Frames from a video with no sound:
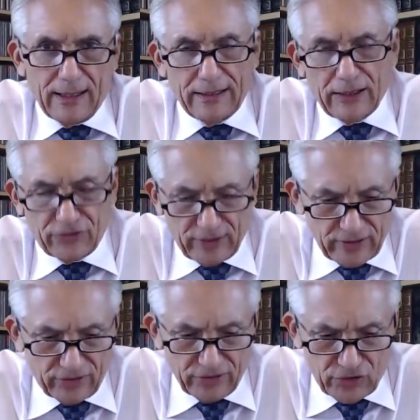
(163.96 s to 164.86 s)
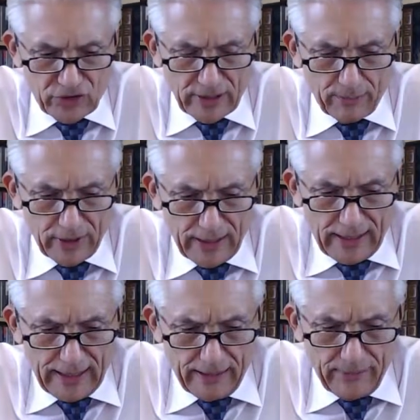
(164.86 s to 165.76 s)
citizenship
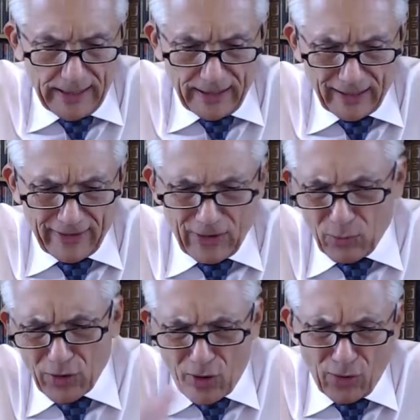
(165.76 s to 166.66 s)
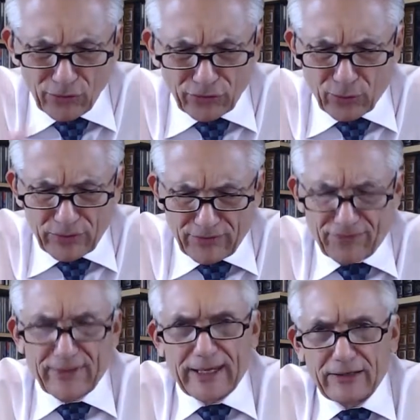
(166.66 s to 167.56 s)
immediately? There were all sorts of
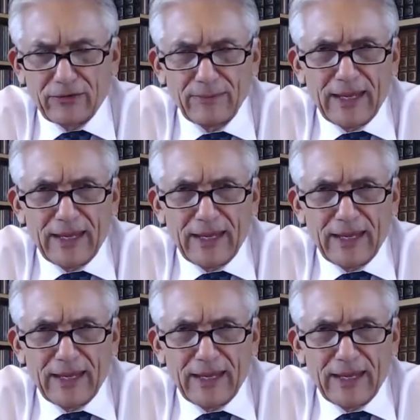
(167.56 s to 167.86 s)
things.